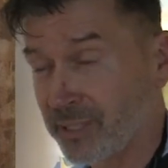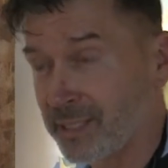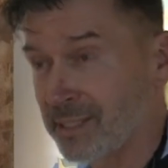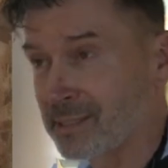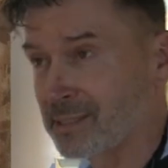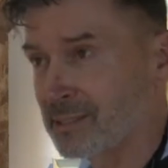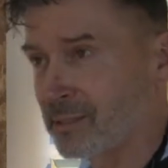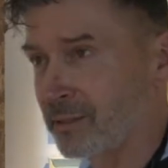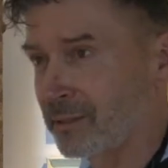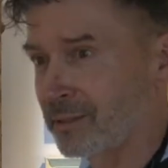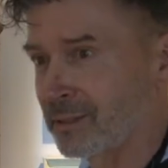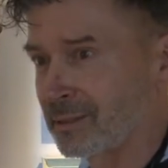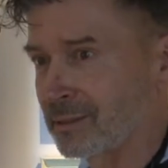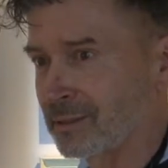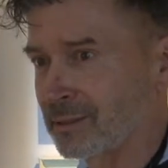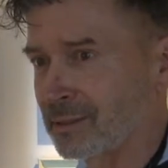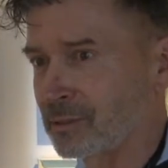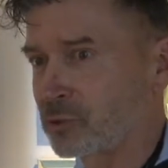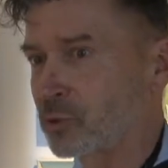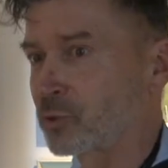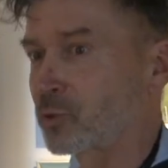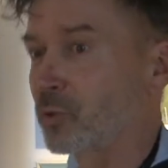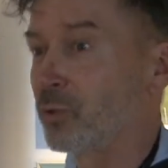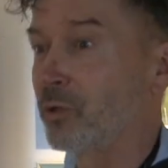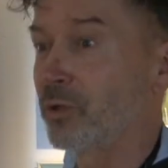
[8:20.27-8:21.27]
He's got an
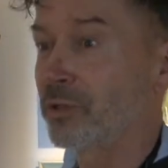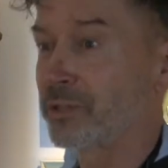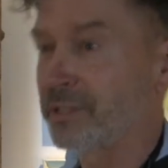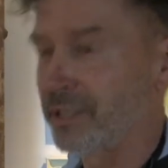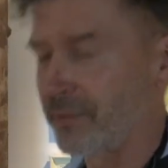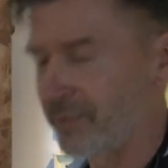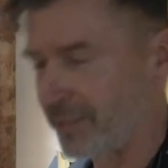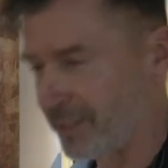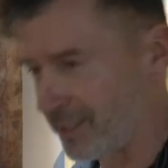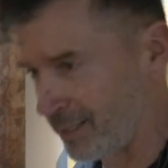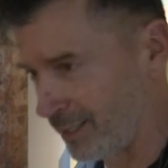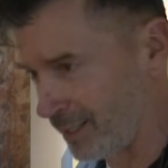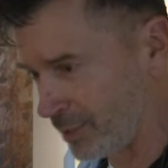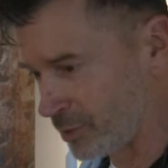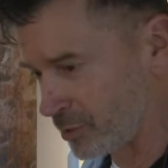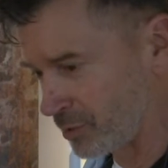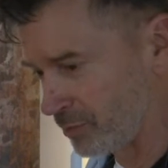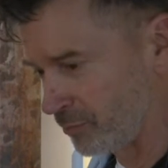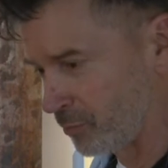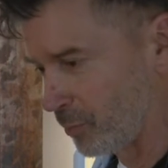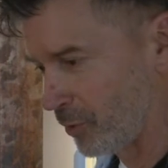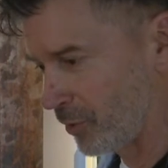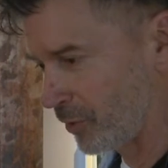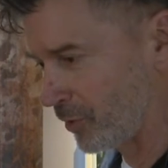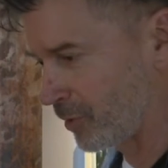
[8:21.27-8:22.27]
extraordinary collection
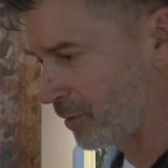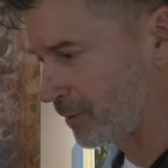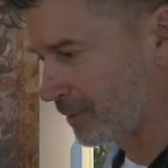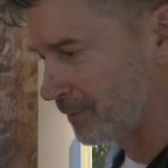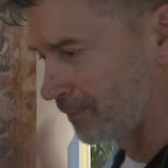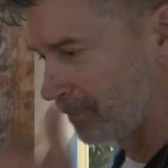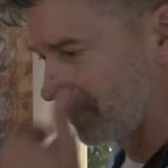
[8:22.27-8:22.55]
of work.